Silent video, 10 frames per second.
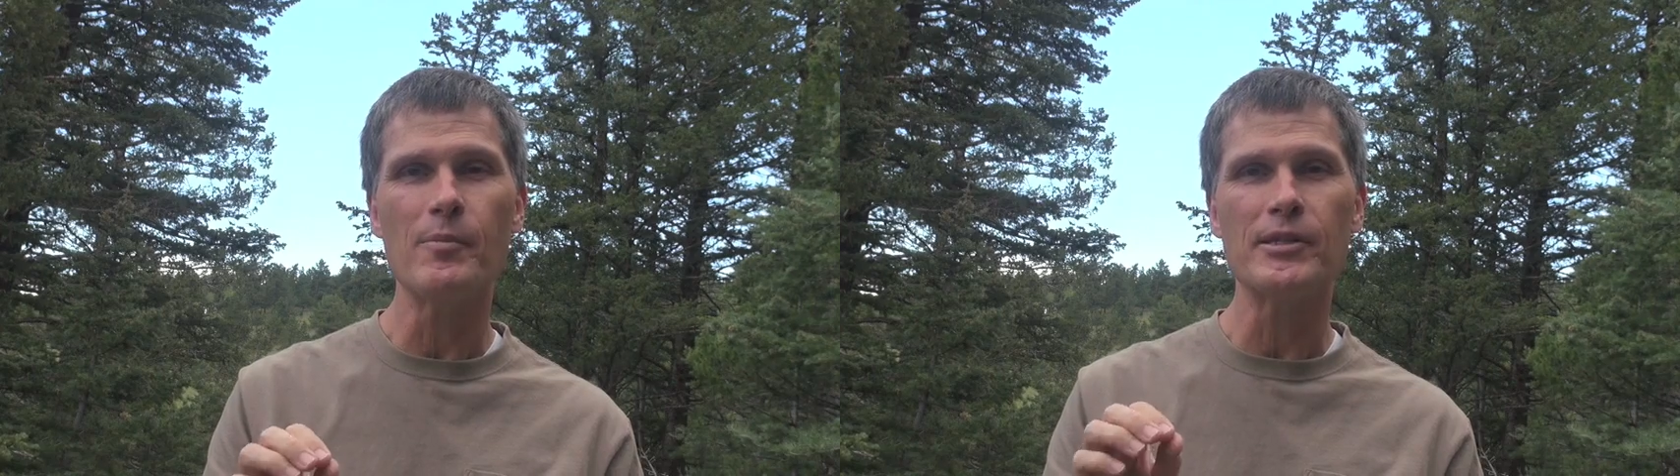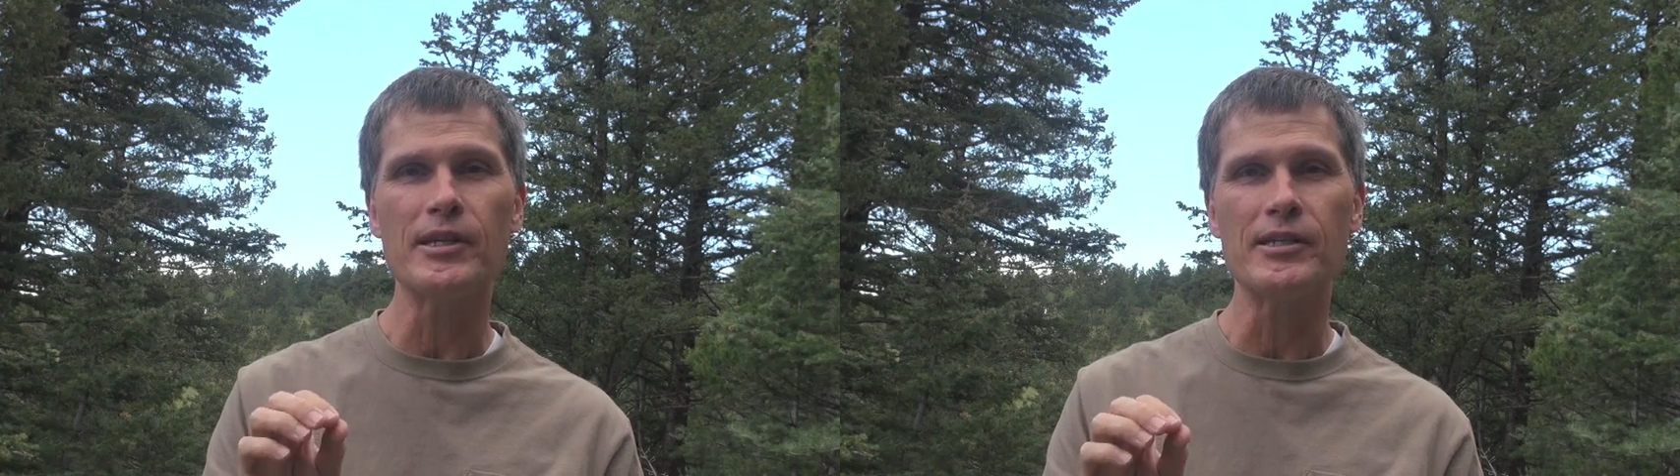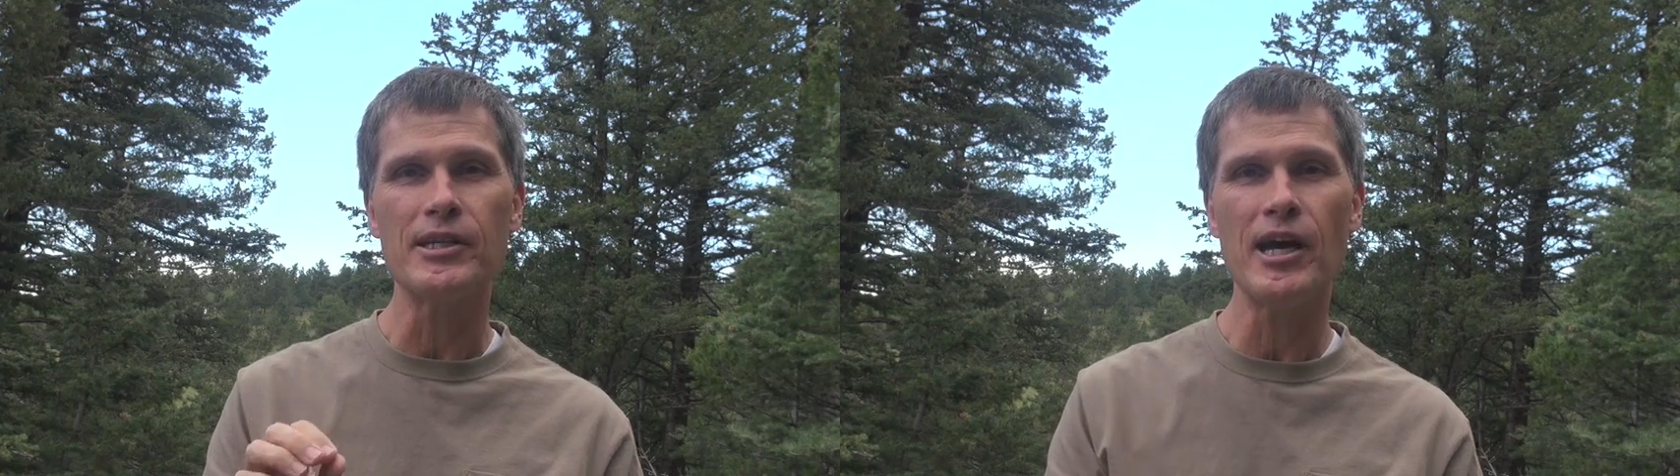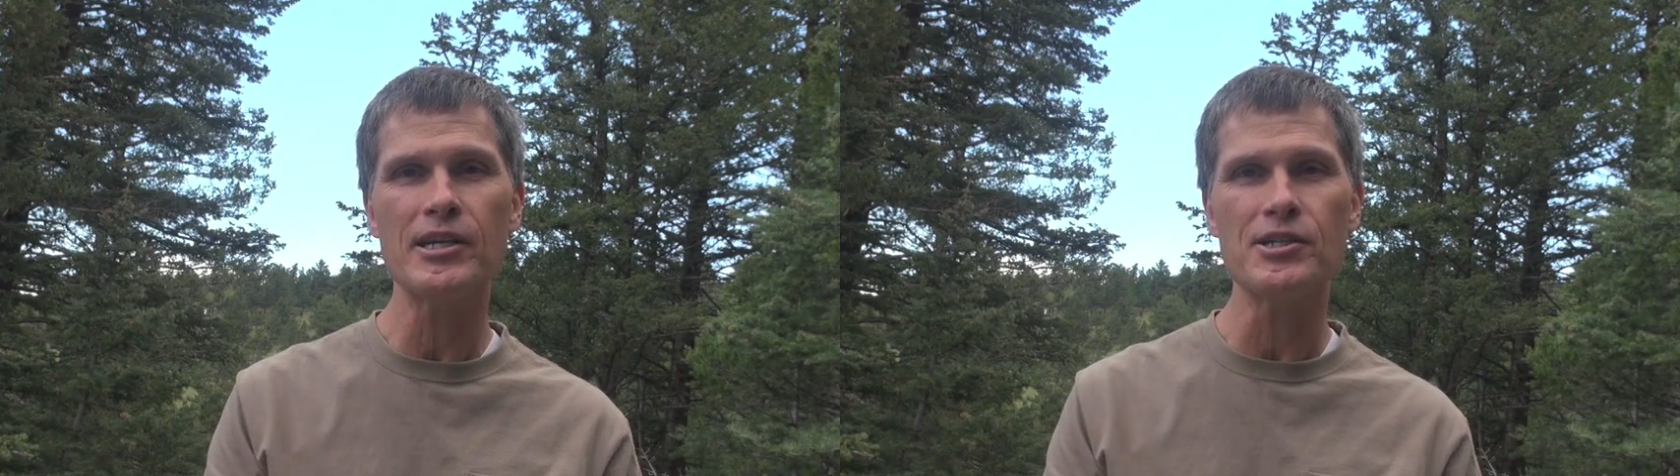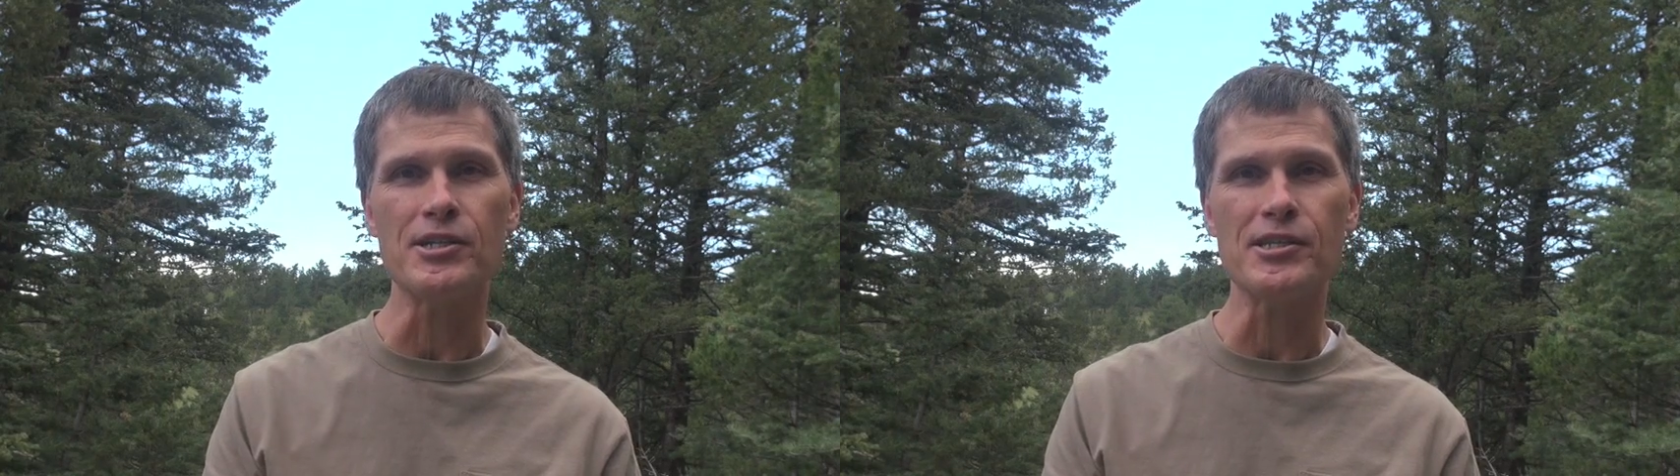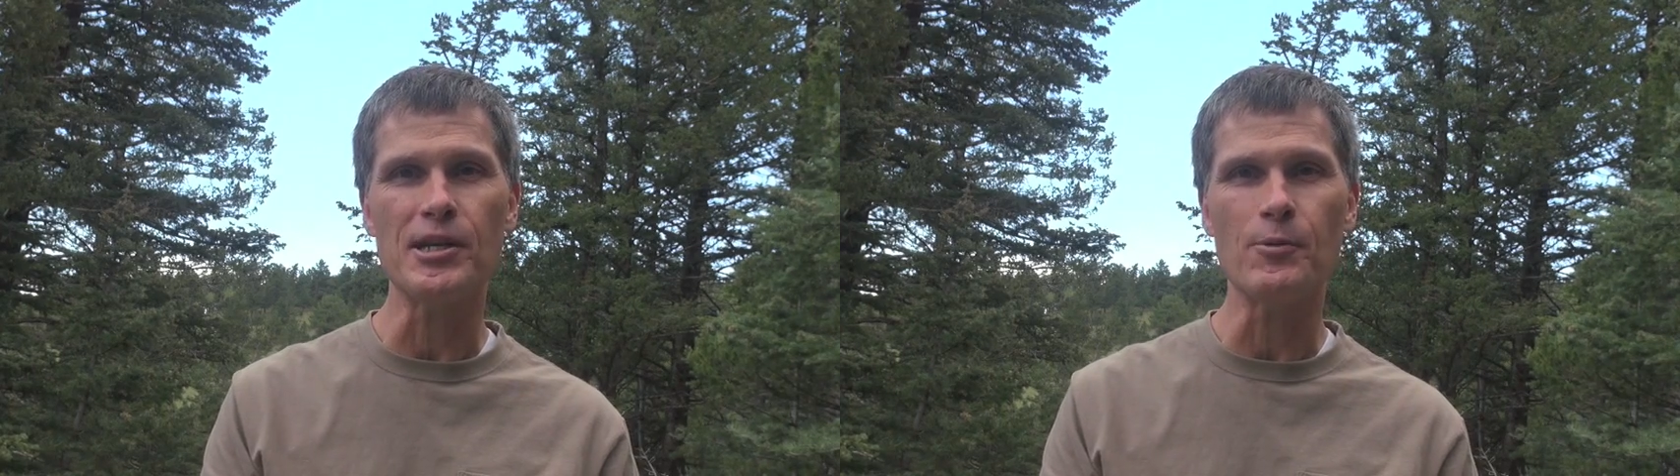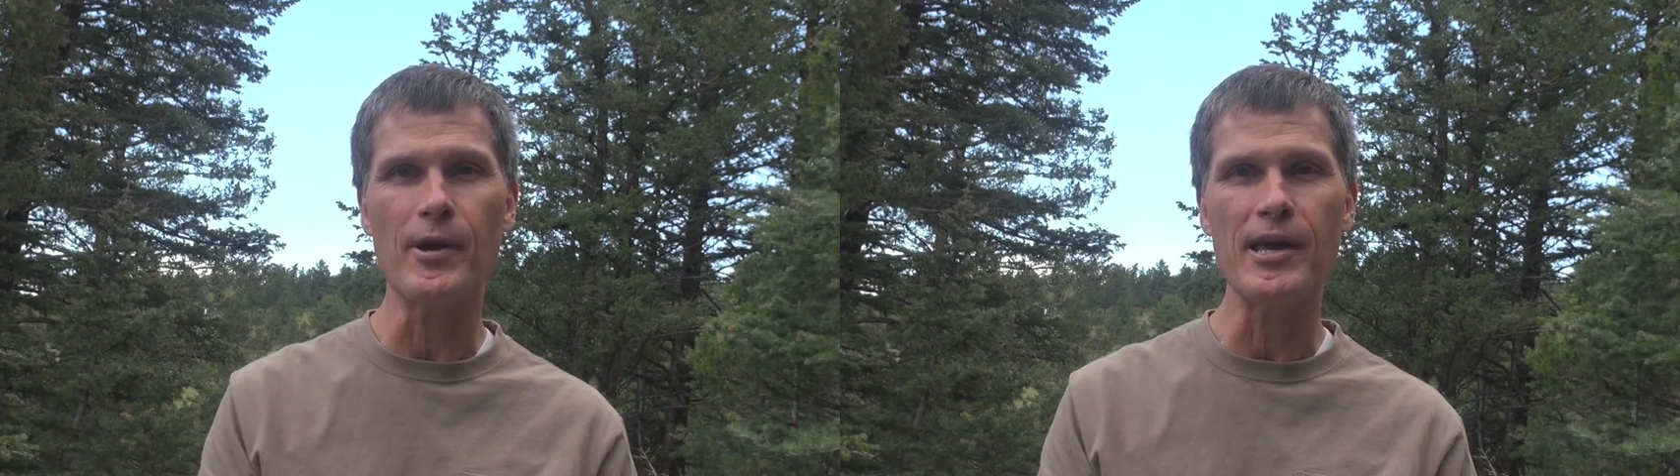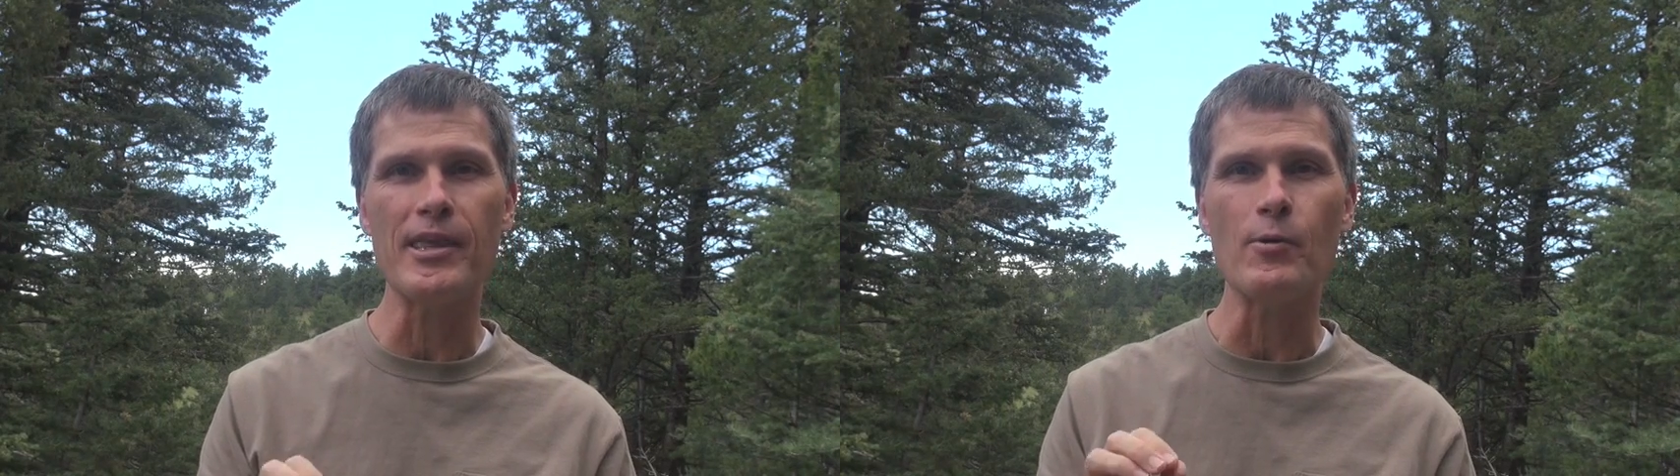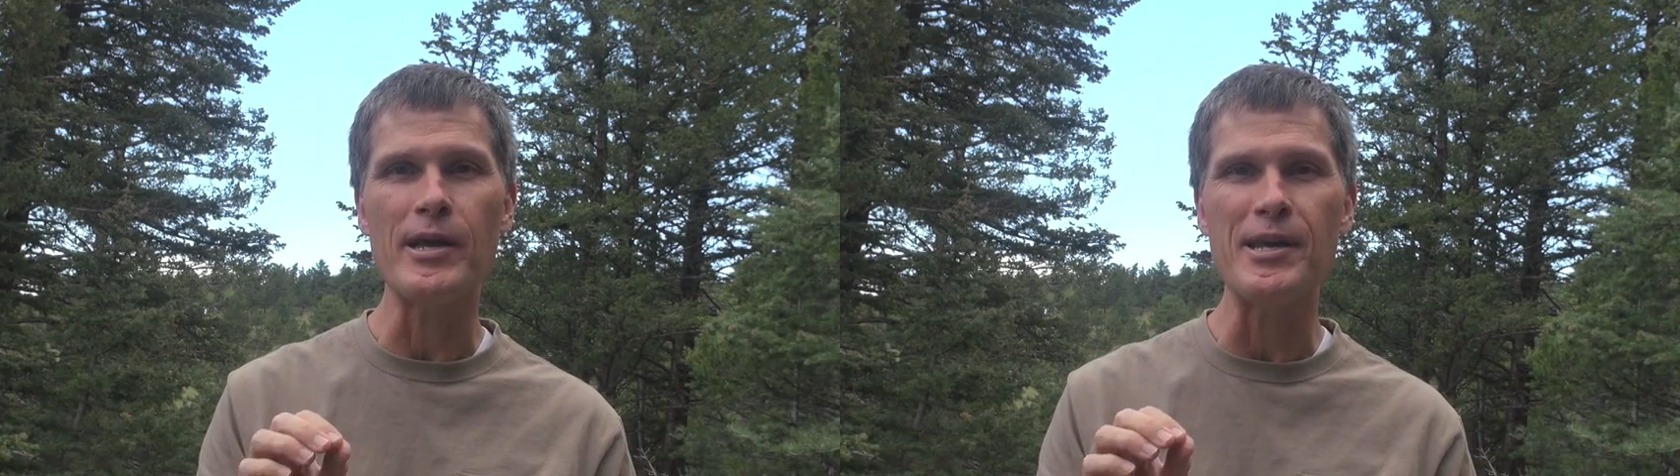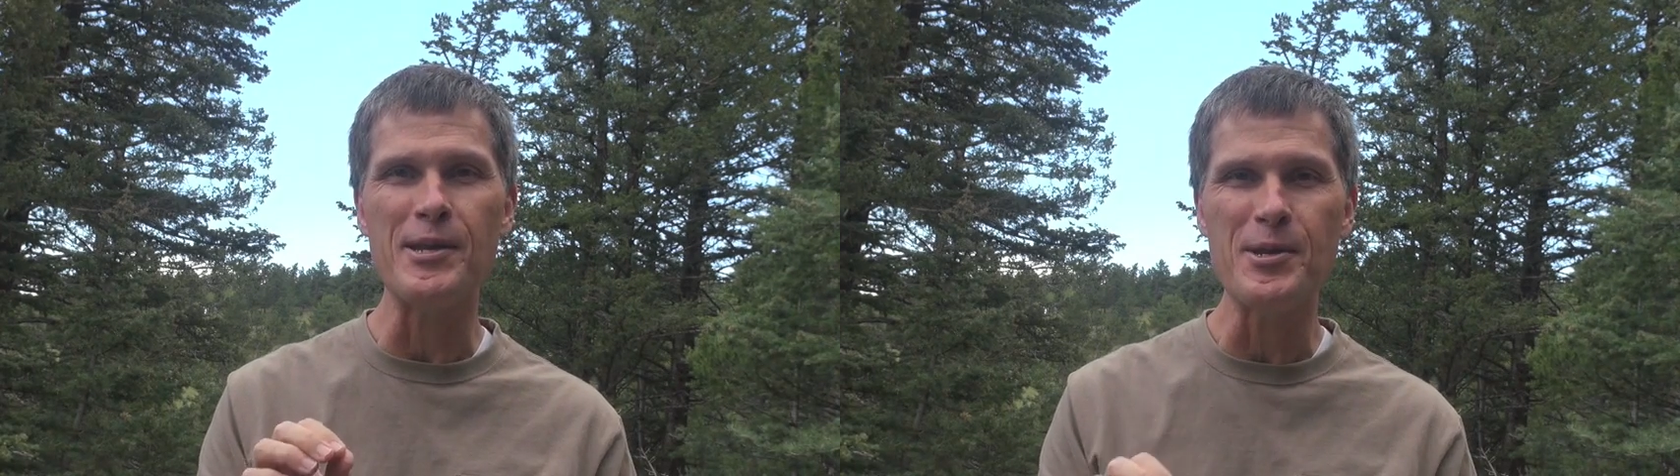but to touch us in a way that
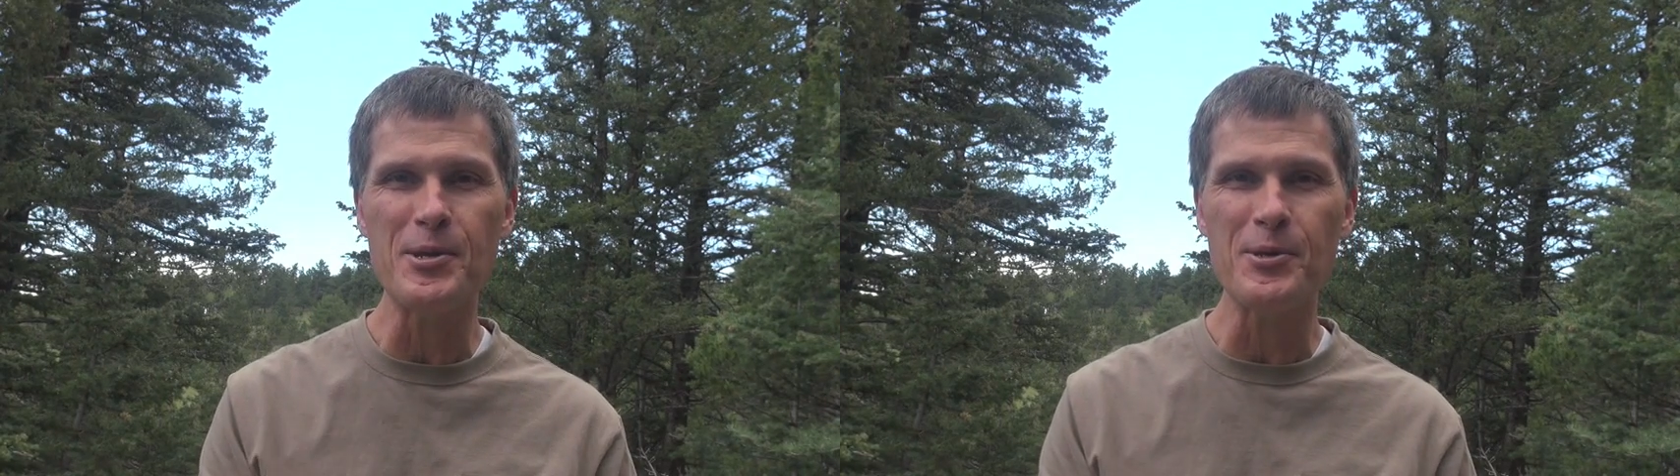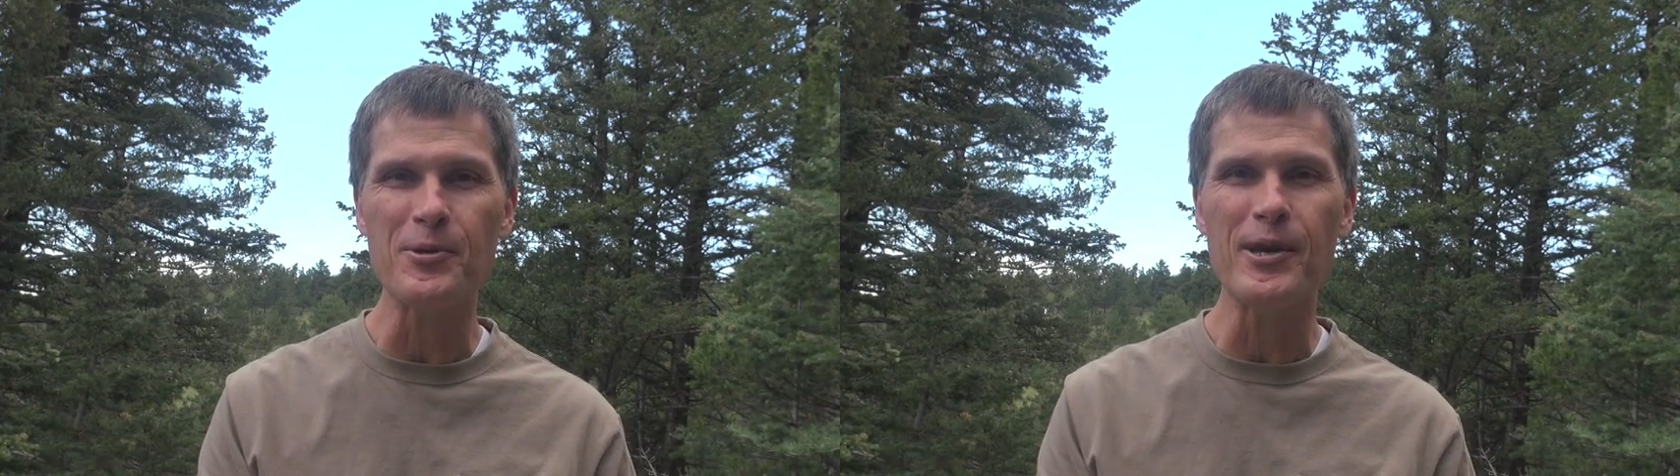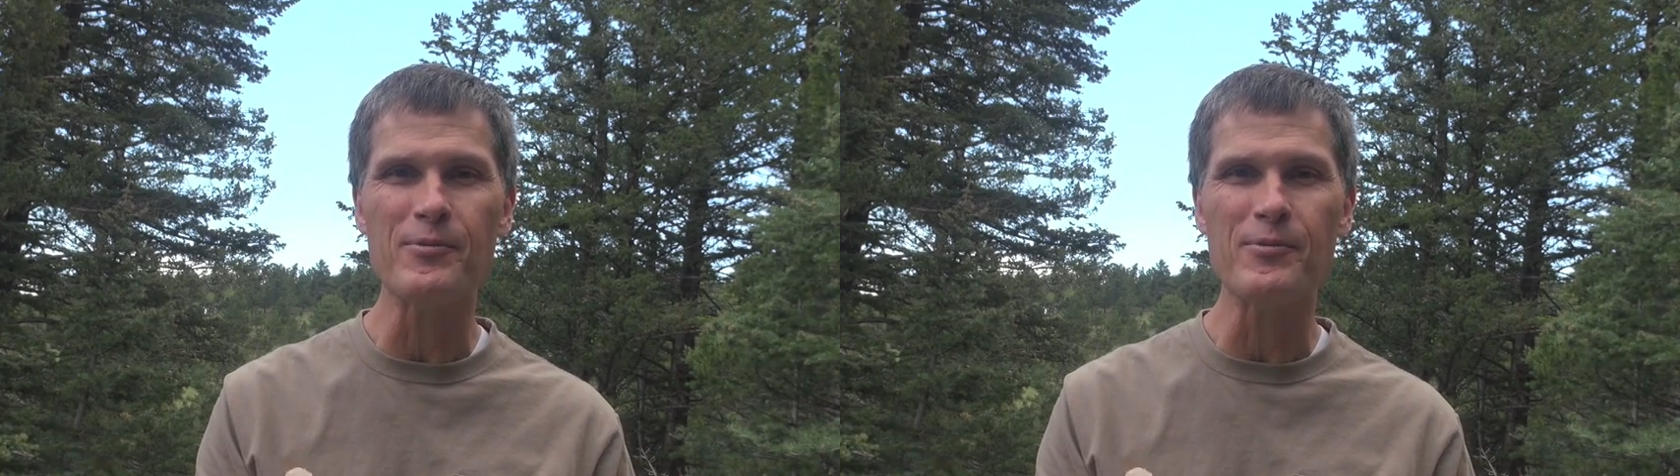we knew